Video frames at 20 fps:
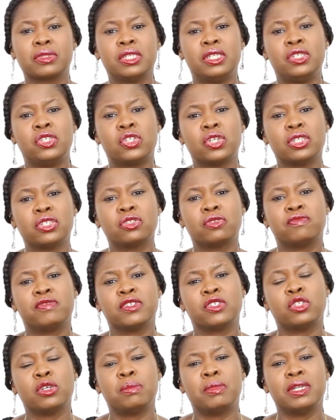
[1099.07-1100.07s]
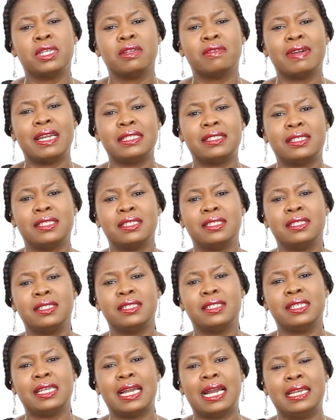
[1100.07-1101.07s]
It's just for somebody
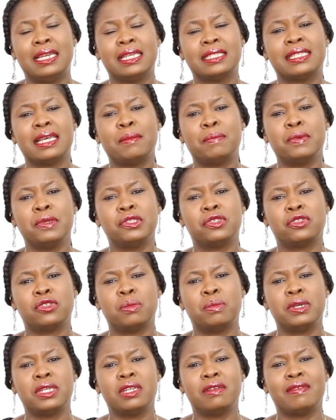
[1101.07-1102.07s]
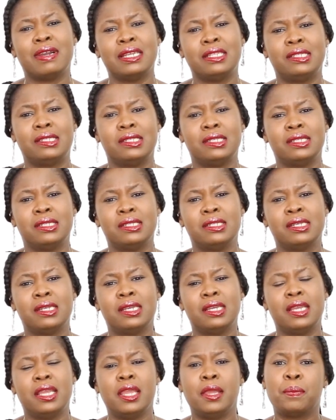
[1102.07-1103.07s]
writing, an example is somebody writing
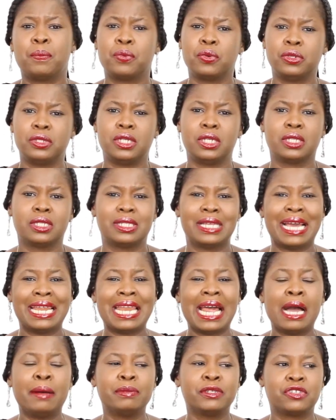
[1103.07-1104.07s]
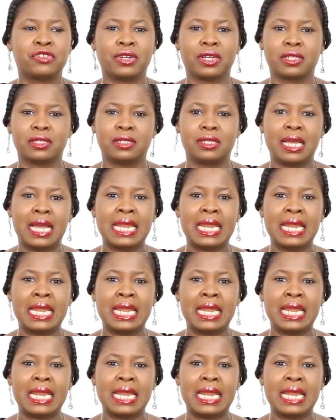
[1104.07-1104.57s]
a project, an abstract.